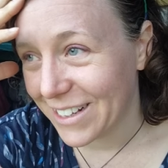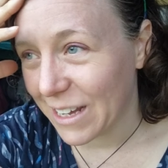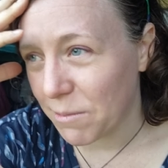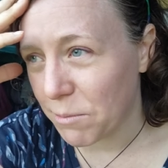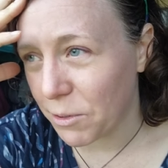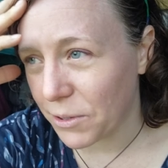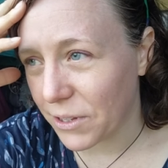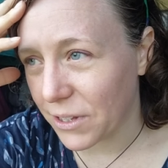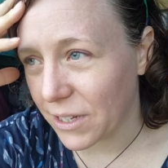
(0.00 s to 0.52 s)

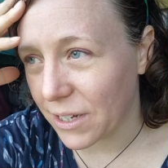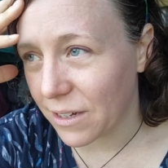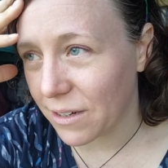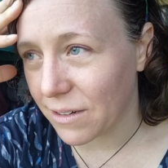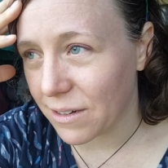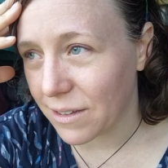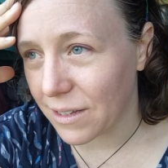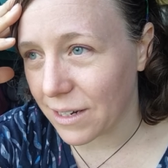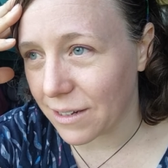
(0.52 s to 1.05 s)
I'm always like,
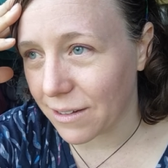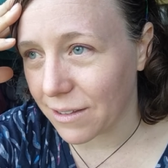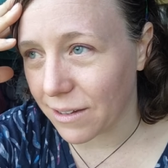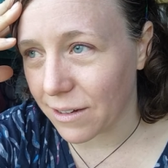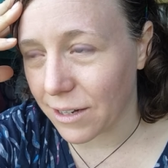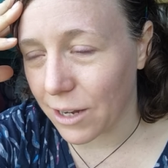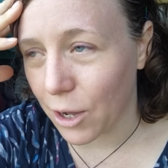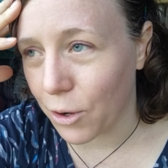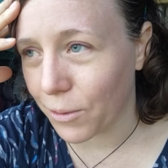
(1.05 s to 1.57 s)
oh, no, that looks
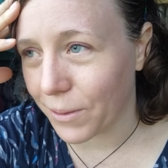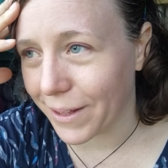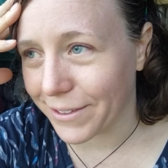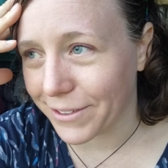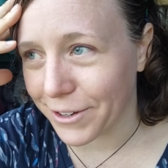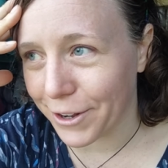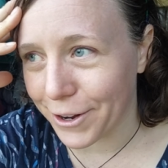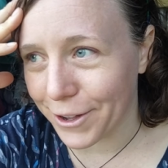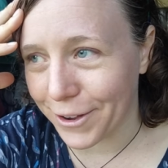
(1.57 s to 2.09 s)
like, no, that's
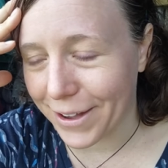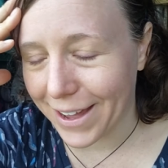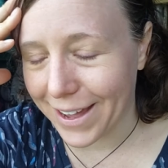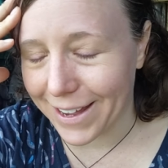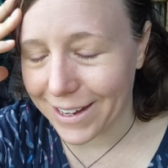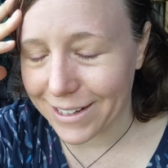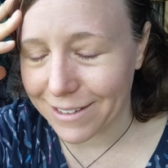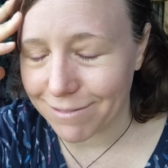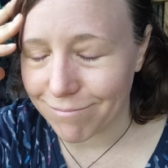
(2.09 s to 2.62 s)
not
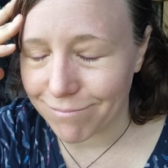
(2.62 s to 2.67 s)
okay.